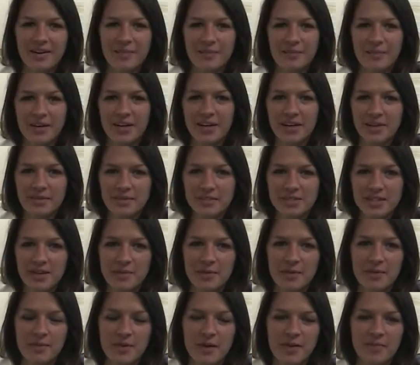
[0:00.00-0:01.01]
My name is
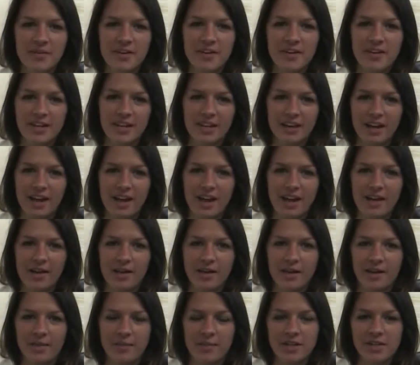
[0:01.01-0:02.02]
Tamara Mammon, and I
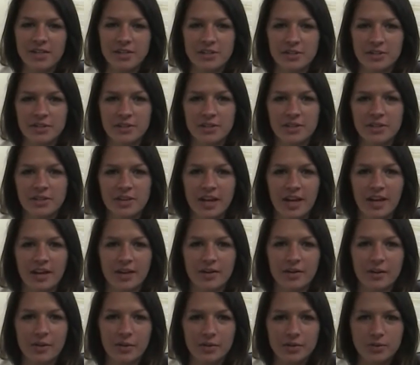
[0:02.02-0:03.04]
am a junior in
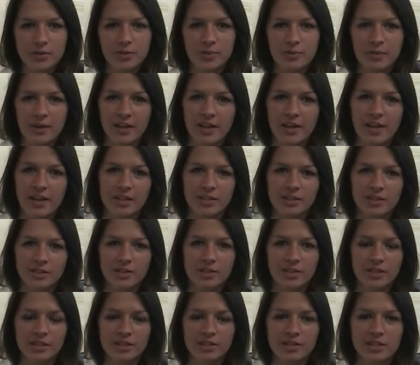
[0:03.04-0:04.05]
agricultural and
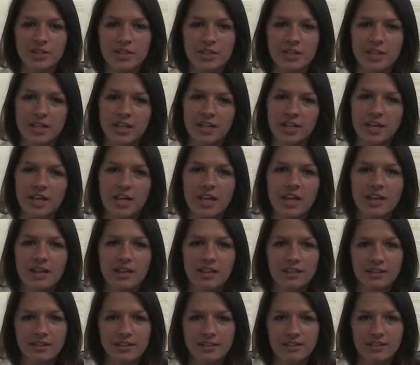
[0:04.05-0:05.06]
biological engineering.
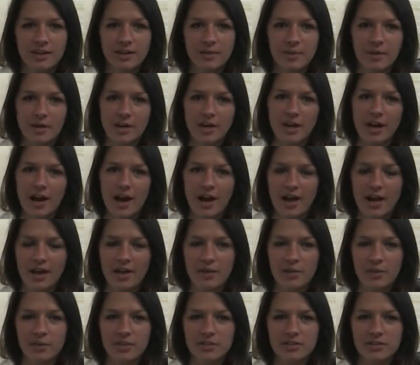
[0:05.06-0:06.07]
This summer
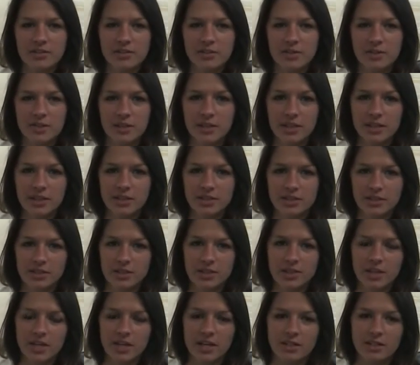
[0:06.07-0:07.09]
I was doing the
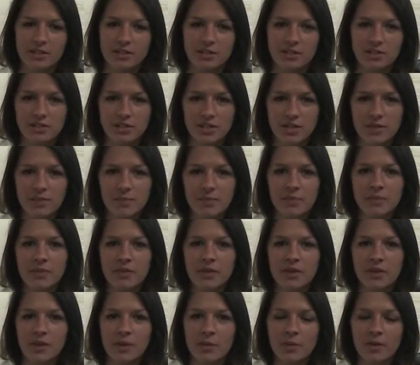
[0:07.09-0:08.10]
Dury internship
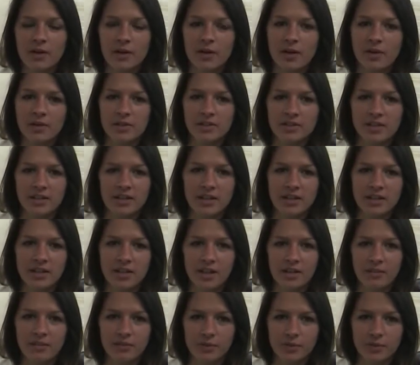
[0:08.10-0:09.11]
where I was studying the
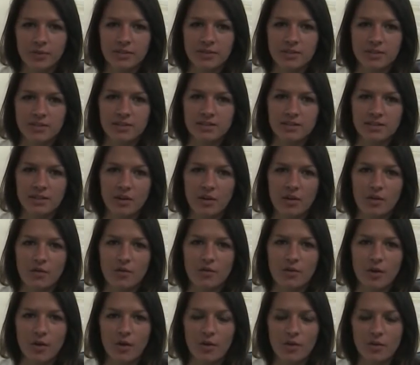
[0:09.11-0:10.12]
influences of
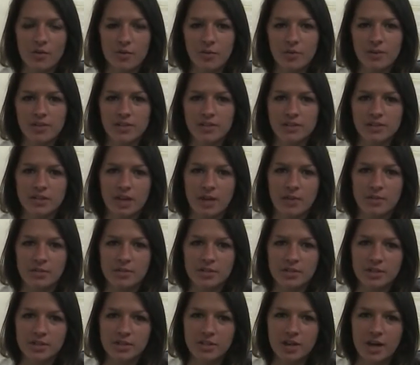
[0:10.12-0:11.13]
overwinter
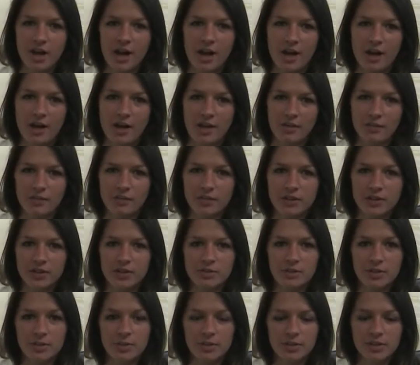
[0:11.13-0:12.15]
temperature on fish
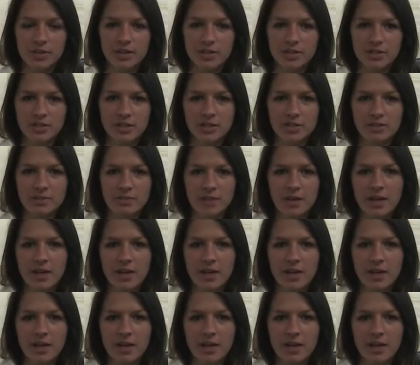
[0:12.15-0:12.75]
reproduction.